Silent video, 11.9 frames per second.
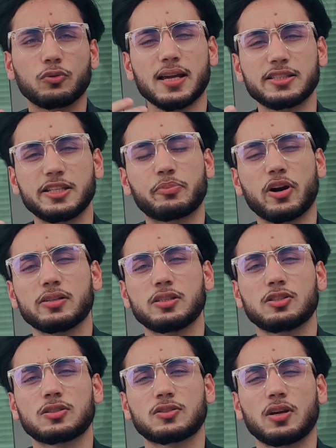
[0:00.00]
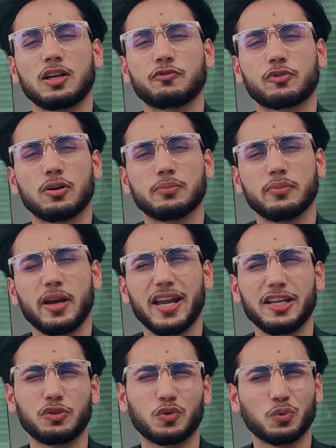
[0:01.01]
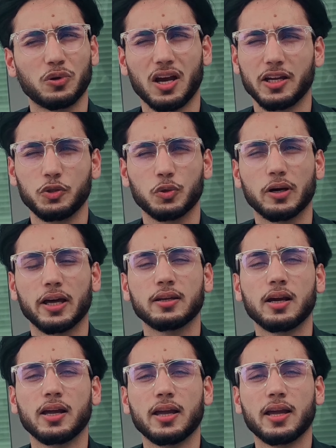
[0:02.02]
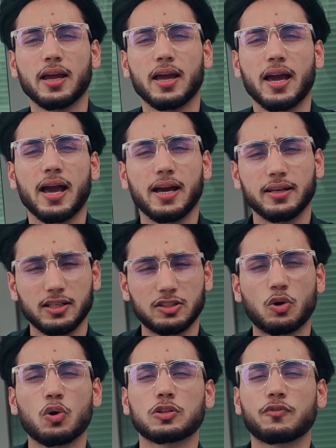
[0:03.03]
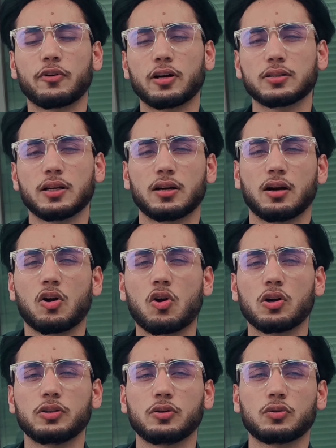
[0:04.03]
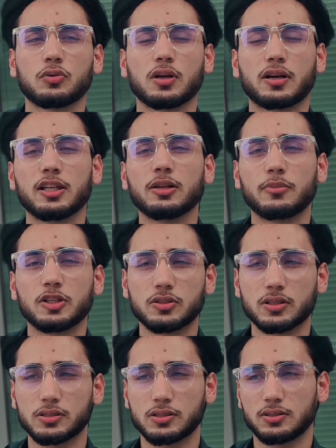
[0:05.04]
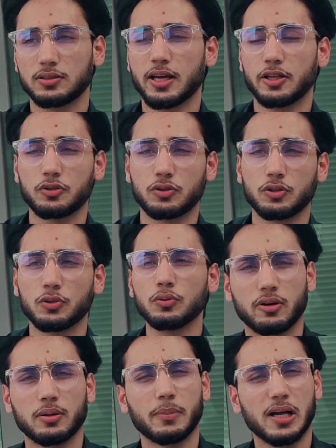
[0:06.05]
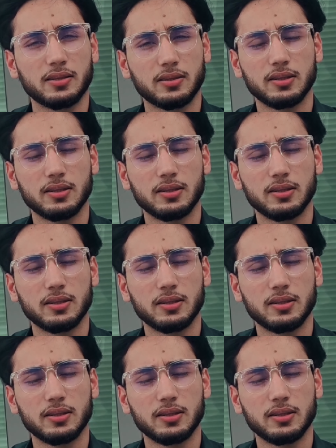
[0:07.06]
the taxi prices start from 8 to 9 yuan, and it goes further according to the kilometers that you cover, but